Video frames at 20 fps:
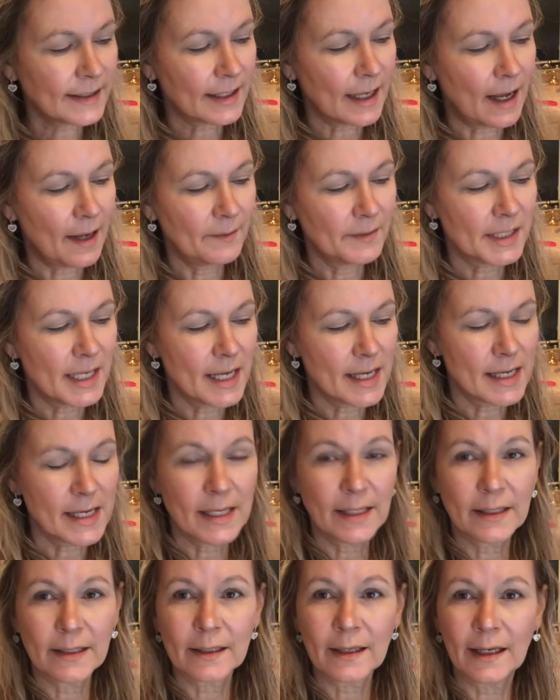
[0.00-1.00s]
I'm
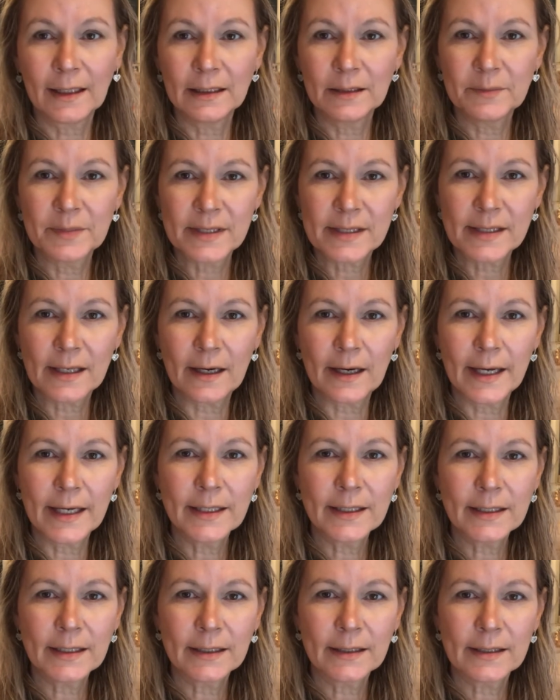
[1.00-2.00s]
taking the color beside
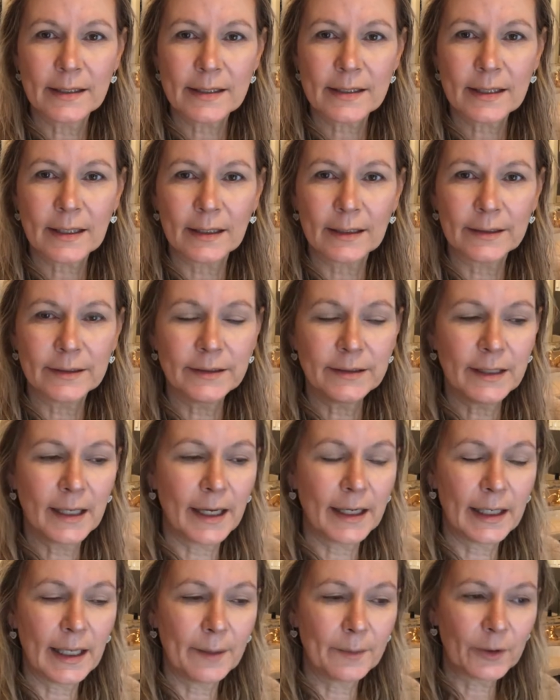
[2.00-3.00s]
this color
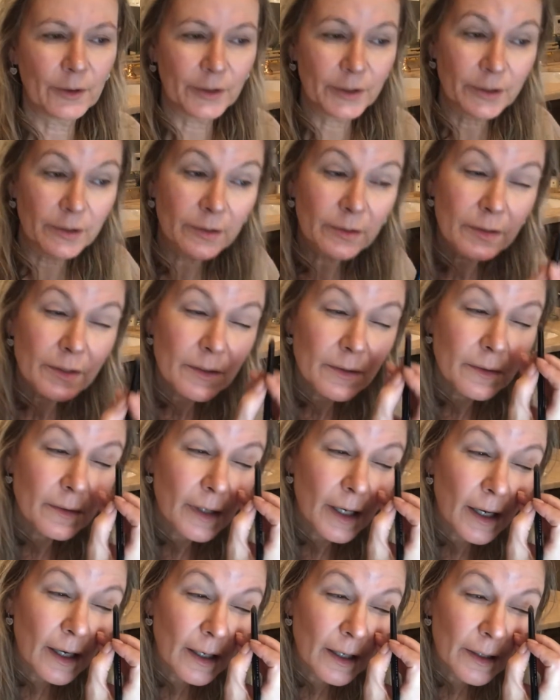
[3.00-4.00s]
and I'm going to
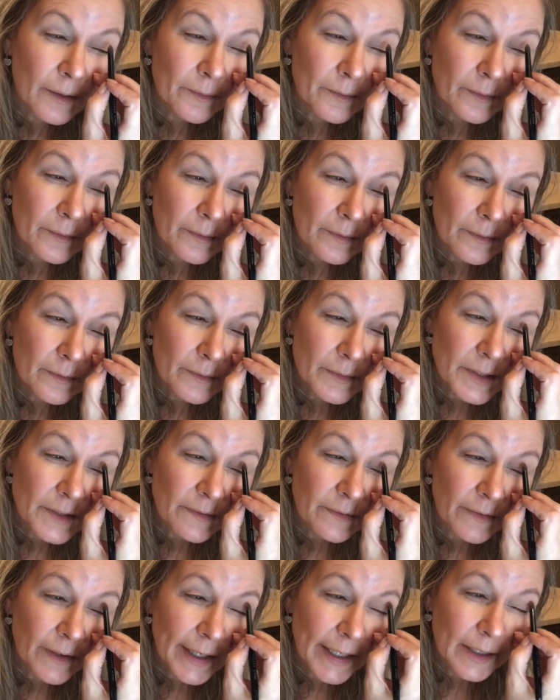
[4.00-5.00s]

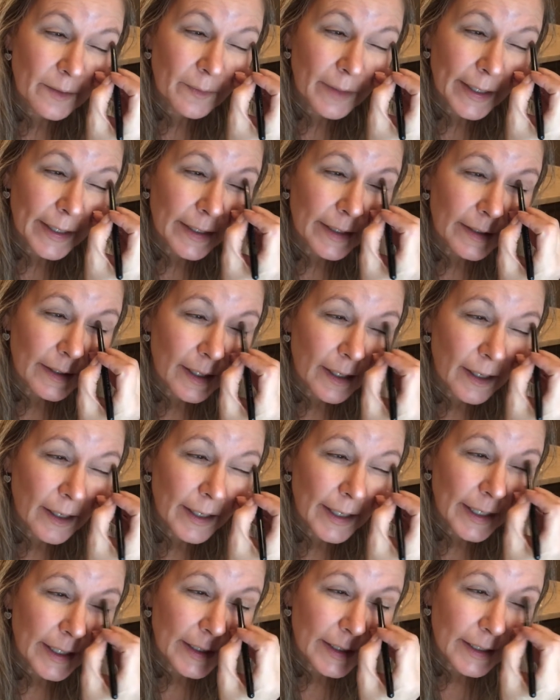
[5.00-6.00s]
define my
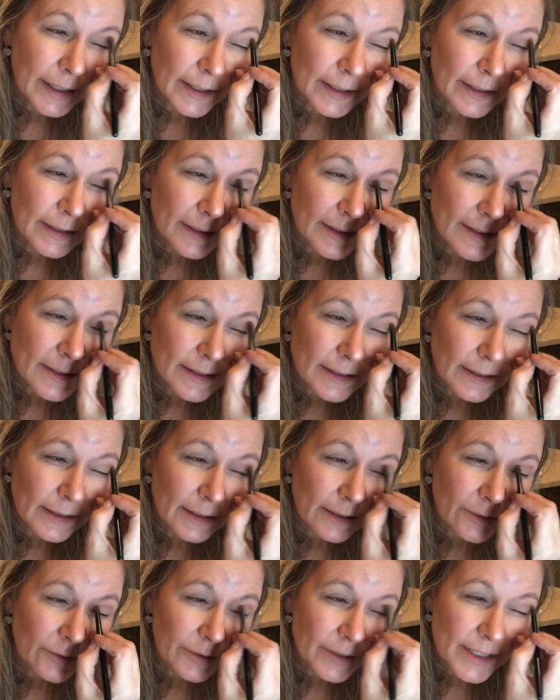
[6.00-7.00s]
eye in this little
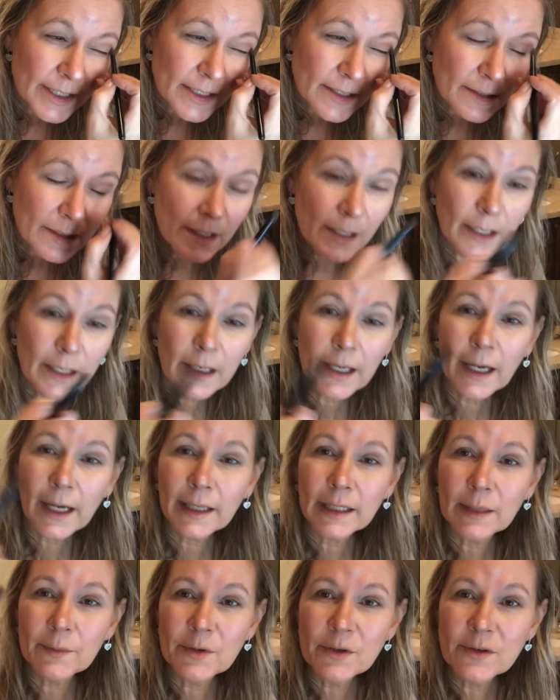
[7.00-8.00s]
crease.
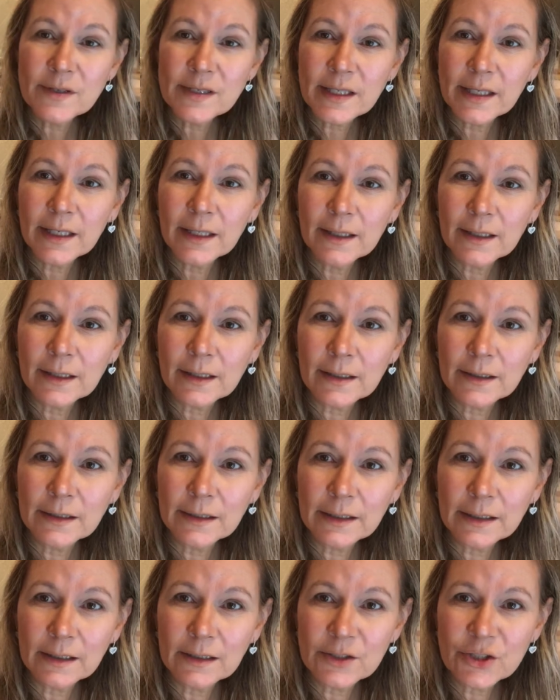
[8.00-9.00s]
And I'm using a
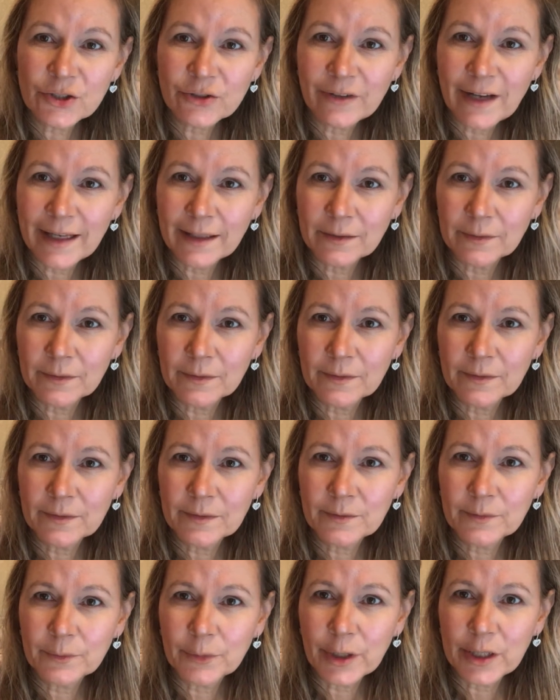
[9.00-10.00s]
little Charat
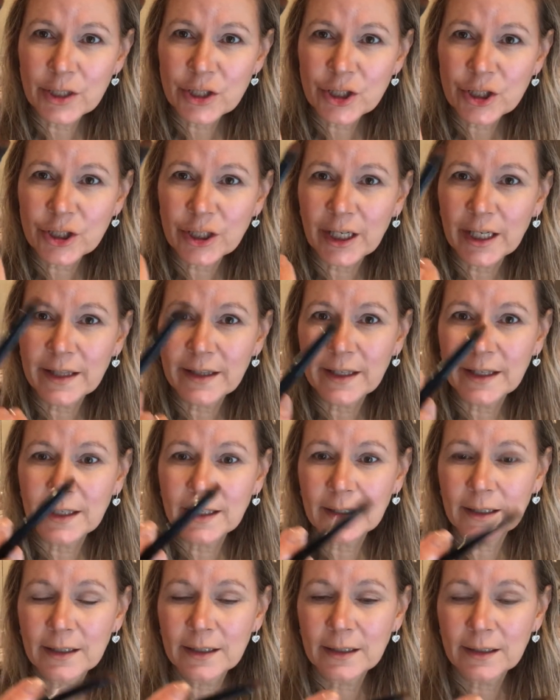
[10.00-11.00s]
brush, I
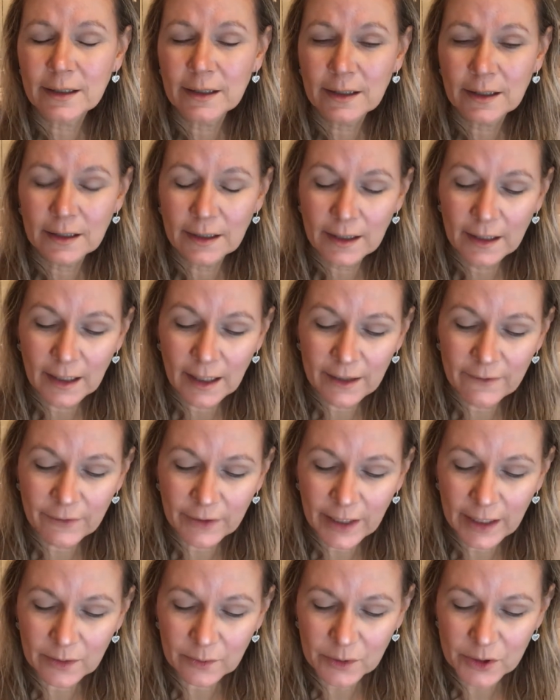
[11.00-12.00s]
think. I
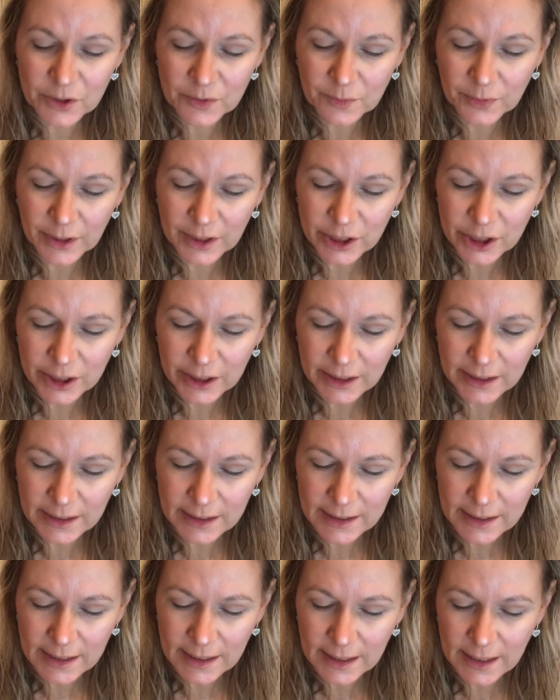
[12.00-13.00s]
forget which brush it
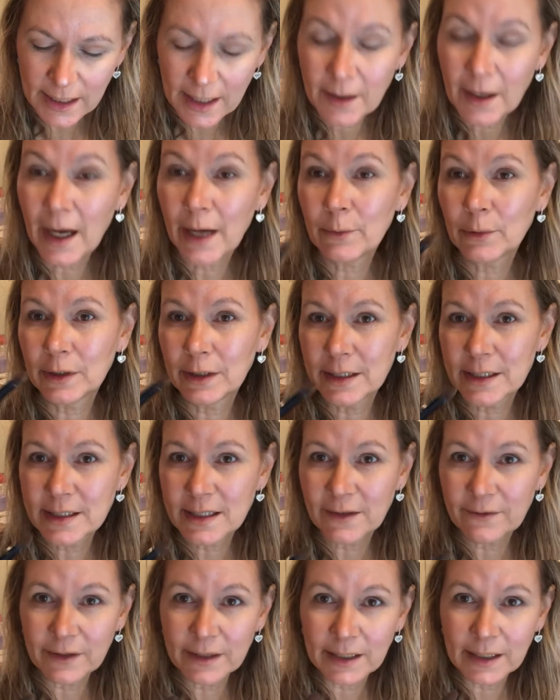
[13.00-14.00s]
is. I will list
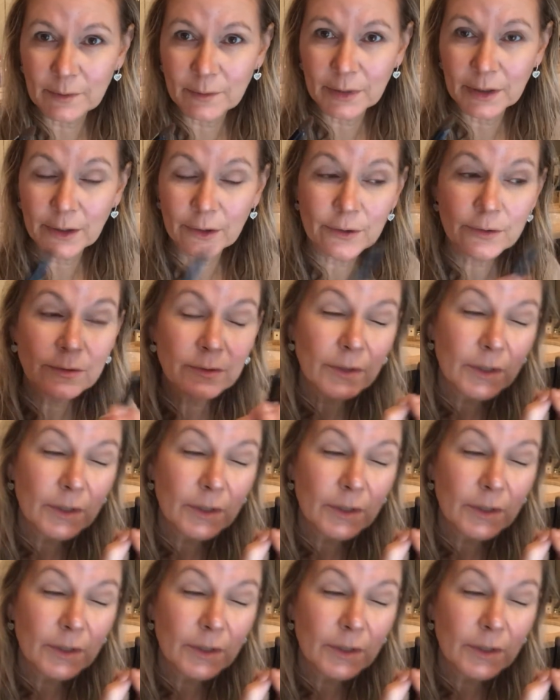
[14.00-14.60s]
everything below.